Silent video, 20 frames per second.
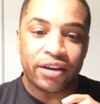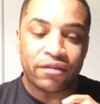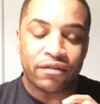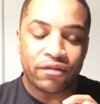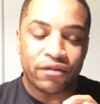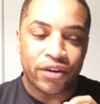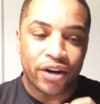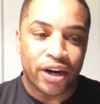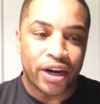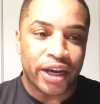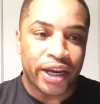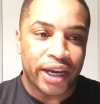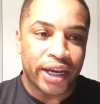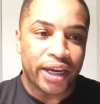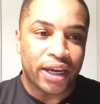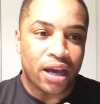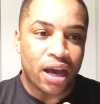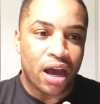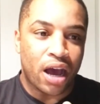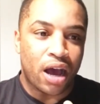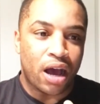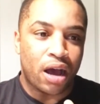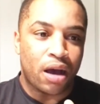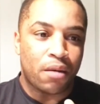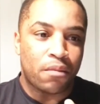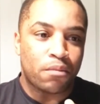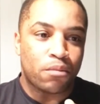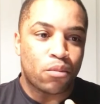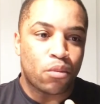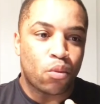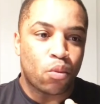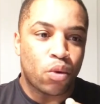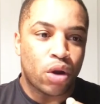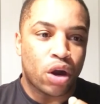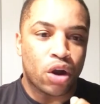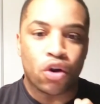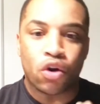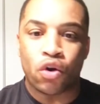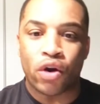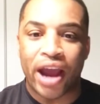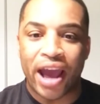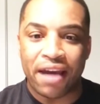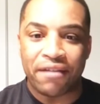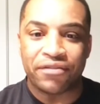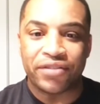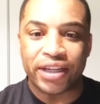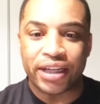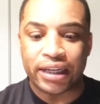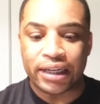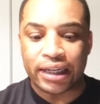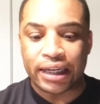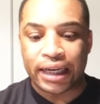very well crafted,